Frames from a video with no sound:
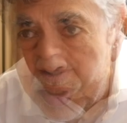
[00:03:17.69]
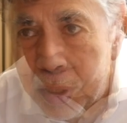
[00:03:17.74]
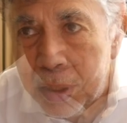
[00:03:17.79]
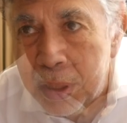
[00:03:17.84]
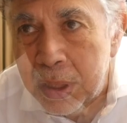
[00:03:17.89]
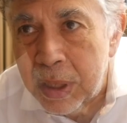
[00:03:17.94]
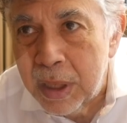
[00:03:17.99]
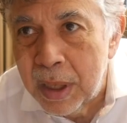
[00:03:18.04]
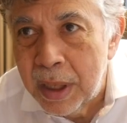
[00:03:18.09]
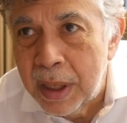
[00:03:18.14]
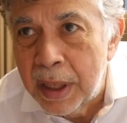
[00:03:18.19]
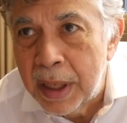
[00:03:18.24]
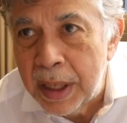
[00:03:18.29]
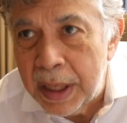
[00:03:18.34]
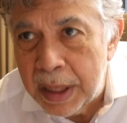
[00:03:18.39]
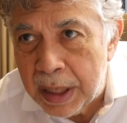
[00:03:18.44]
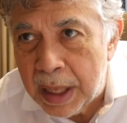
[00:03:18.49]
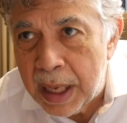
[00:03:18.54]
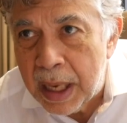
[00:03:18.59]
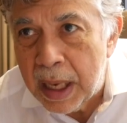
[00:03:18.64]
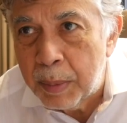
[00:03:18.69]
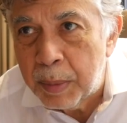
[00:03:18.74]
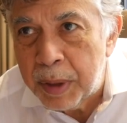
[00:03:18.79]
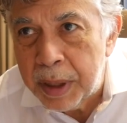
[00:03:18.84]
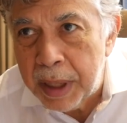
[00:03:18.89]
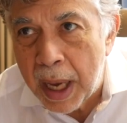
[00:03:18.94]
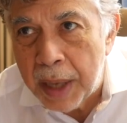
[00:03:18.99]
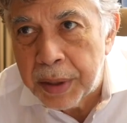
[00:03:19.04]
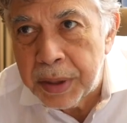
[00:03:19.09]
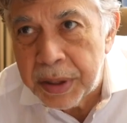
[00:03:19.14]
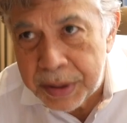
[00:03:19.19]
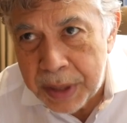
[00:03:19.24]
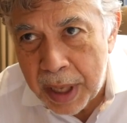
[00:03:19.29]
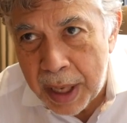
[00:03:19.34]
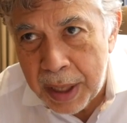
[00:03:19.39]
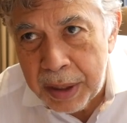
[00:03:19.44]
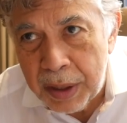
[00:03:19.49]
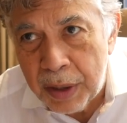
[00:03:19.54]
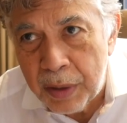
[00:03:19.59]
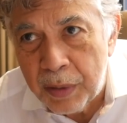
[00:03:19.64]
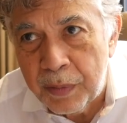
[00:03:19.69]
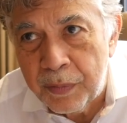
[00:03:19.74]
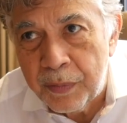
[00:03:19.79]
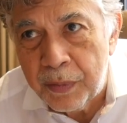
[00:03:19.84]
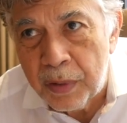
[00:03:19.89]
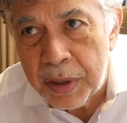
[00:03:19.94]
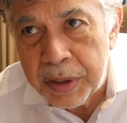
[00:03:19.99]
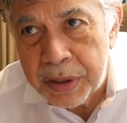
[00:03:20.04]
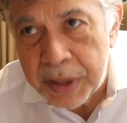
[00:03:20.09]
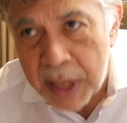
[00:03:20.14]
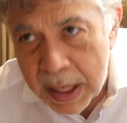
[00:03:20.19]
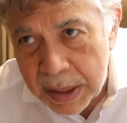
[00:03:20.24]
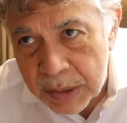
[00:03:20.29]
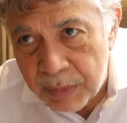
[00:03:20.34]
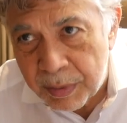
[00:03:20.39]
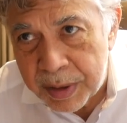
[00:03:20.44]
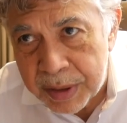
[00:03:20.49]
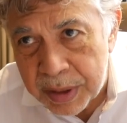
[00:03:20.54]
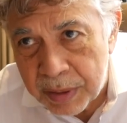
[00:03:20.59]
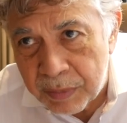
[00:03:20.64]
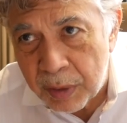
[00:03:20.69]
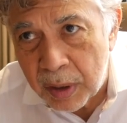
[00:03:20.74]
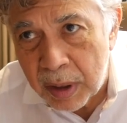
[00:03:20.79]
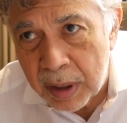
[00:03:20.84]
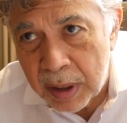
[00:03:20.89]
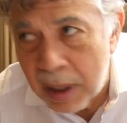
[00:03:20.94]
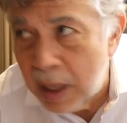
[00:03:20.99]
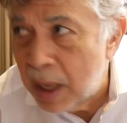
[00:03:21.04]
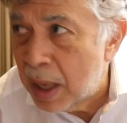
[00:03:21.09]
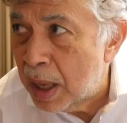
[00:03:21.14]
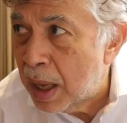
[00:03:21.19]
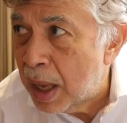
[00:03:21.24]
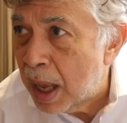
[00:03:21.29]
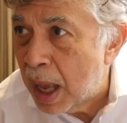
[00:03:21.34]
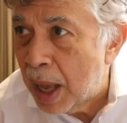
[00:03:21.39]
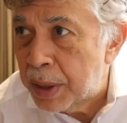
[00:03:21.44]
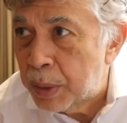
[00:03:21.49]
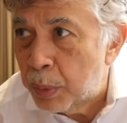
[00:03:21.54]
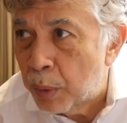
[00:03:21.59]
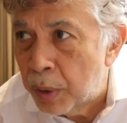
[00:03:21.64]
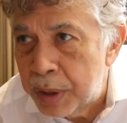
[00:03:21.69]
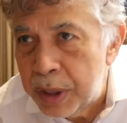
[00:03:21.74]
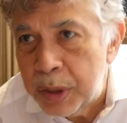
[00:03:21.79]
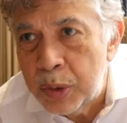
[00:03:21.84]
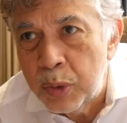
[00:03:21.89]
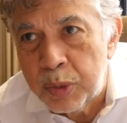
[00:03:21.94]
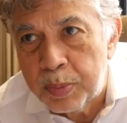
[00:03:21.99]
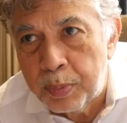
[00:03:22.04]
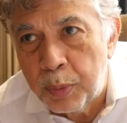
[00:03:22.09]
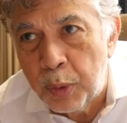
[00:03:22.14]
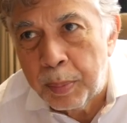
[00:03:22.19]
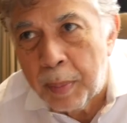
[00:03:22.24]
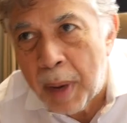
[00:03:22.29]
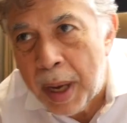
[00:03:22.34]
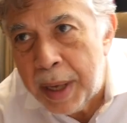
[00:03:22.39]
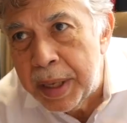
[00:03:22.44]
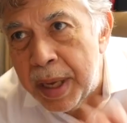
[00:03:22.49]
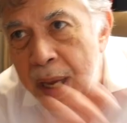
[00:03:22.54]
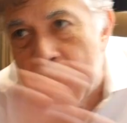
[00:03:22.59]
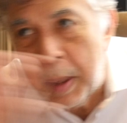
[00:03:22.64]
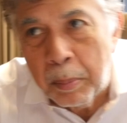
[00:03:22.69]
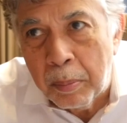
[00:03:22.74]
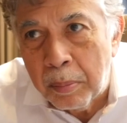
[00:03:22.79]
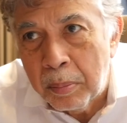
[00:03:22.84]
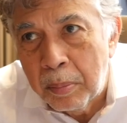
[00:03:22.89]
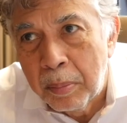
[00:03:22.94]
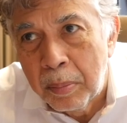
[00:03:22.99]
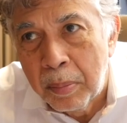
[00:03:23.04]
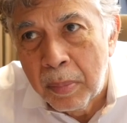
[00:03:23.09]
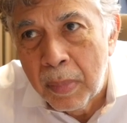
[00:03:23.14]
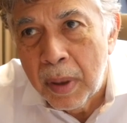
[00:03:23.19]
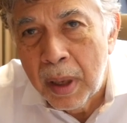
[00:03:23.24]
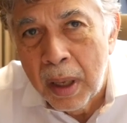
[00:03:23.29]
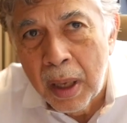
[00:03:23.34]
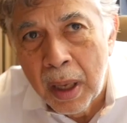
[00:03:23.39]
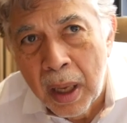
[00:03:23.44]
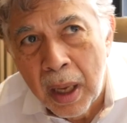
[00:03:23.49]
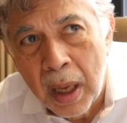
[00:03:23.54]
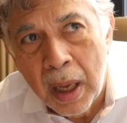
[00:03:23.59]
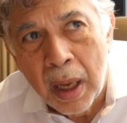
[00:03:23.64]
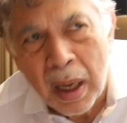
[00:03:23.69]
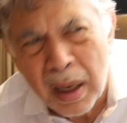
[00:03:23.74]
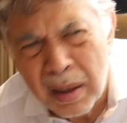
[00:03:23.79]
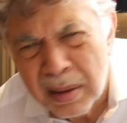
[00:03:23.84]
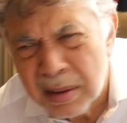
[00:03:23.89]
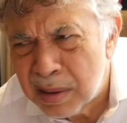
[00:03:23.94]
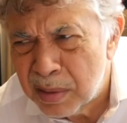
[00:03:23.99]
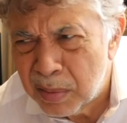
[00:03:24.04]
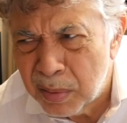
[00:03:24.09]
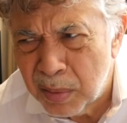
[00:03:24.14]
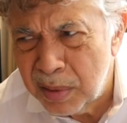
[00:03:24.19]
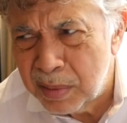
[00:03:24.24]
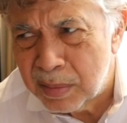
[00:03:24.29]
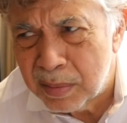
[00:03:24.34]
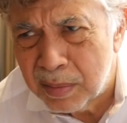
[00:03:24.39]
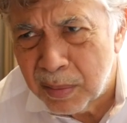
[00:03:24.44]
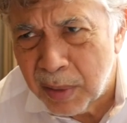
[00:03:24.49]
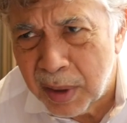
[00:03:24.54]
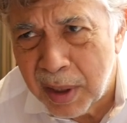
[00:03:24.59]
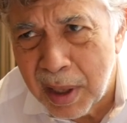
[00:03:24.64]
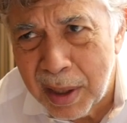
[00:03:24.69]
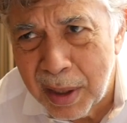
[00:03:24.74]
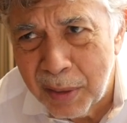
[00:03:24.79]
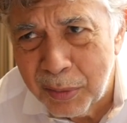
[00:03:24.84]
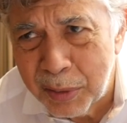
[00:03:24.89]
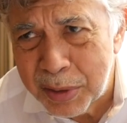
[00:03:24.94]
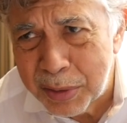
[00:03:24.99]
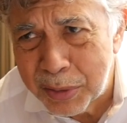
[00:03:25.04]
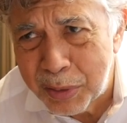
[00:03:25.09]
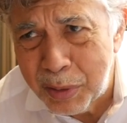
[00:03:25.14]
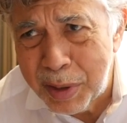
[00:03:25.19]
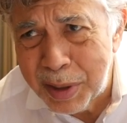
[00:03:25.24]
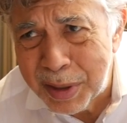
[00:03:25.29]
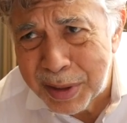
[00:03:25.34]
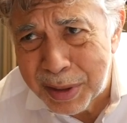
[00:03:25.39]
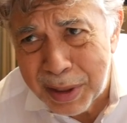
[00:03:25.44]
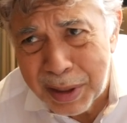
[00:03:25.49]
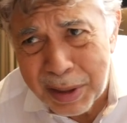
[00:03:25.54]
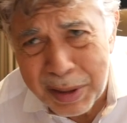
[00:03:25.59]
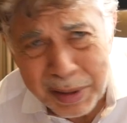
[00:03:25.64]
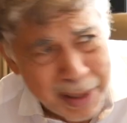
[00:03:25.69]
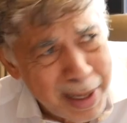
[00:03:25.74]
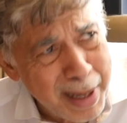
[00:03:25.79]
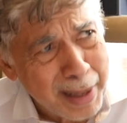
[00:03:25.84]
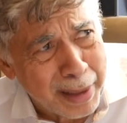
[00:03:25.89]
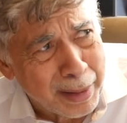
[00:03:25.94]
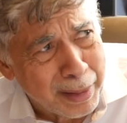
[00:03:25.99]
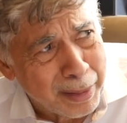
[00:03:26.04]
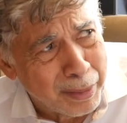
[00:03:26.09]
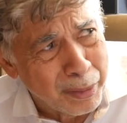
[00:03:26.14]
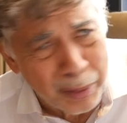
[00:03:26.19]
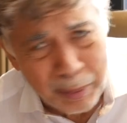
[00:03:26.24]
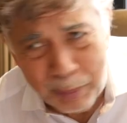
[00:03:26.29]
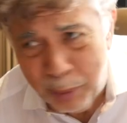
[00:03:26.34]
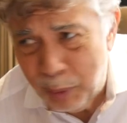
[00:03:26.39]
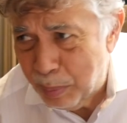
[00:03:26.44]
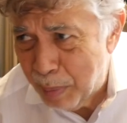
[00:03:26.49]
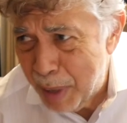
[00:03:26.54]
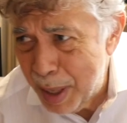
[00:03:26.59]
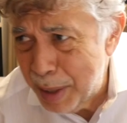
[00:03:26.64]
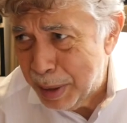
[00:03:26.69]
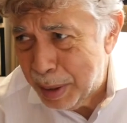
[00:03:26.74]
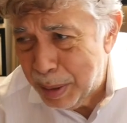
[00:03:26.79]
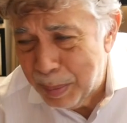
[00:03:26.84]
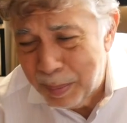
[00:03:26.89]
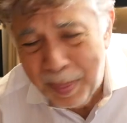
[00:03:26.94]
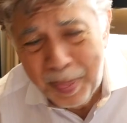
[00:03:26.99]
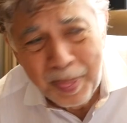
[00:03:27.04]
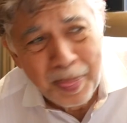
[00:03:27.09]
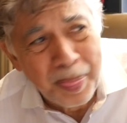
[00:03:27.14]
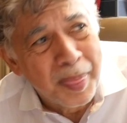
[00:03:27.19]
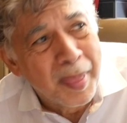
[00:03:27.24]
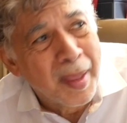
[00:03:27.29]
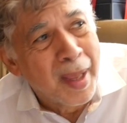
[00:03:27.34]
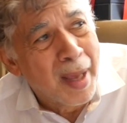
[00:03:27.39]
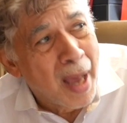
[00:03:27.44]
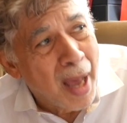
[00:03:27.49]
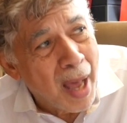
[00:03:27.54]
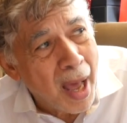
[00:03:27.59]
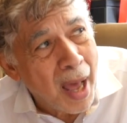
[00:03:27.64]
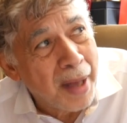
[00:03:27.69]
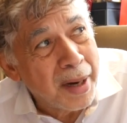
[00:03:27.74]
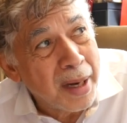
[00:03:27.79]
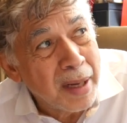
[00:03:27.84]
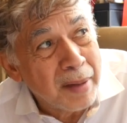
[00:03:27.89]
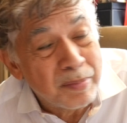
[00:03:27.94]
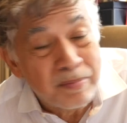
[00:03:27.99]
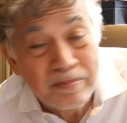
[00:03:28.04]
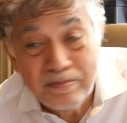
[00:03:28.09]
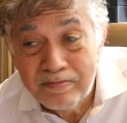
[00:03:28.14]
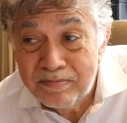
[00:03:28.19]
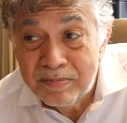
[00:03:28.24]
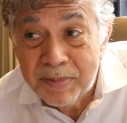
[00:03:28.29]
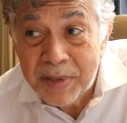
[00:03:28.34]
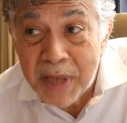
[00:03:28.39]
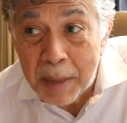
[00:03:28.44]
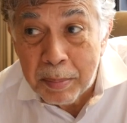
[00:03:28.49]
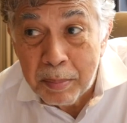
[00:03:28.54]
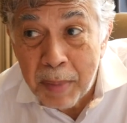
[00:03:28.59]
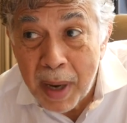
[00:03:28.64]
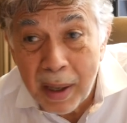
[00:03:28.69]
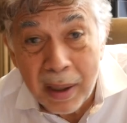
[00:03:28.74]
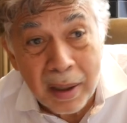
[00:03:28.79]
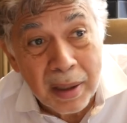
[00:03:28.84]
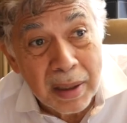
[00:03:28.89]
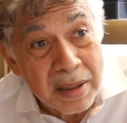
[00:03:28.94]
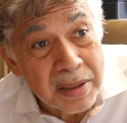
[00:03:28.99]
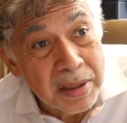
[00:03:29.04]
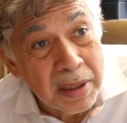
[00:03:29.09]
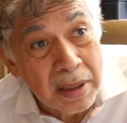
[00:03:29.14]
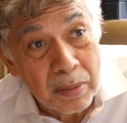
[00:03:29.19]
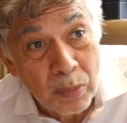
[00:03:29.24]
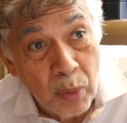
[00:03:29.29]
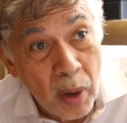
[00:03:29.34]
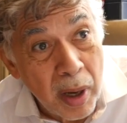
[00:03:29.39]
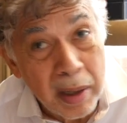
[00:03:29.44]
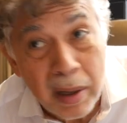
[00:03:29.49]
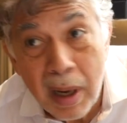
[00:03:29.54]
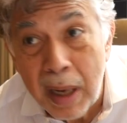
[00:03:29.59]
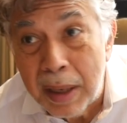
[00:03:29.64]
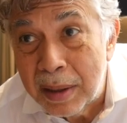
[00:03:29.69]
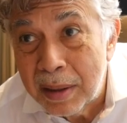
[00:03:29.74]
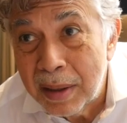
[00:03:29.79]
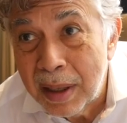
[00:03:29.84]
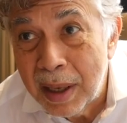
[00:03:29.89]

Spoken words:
And he came and he had this idea for a jazz festival, and he wanted to put my name. What kind of a strange thing is that? Put my name. And I sat back and I said, why not?